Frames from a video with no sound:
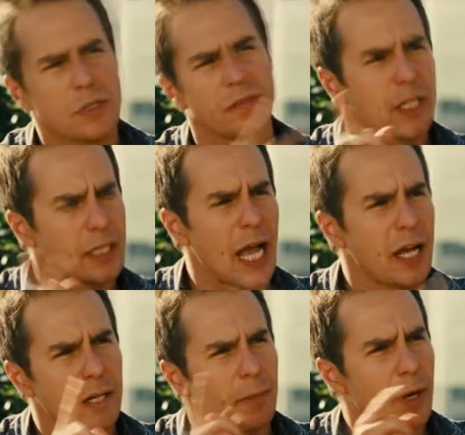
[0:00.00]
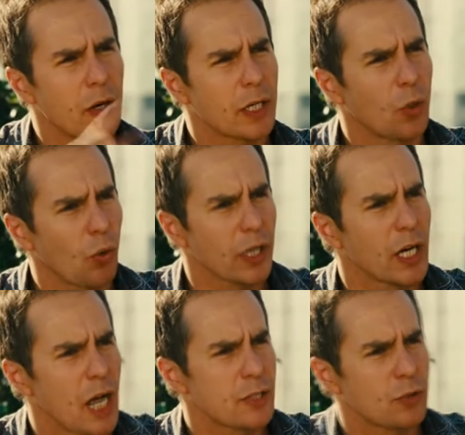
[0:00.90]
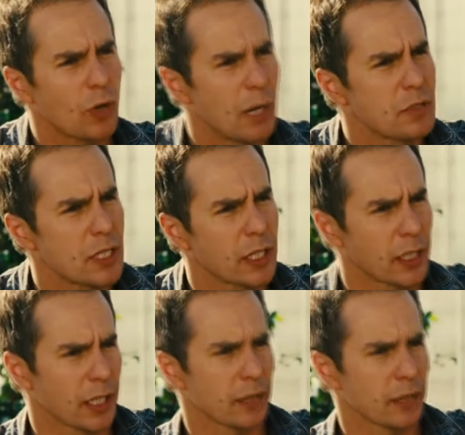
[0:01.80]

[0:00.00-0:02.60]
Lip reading: of the Italian American Organized Crime Syndicate,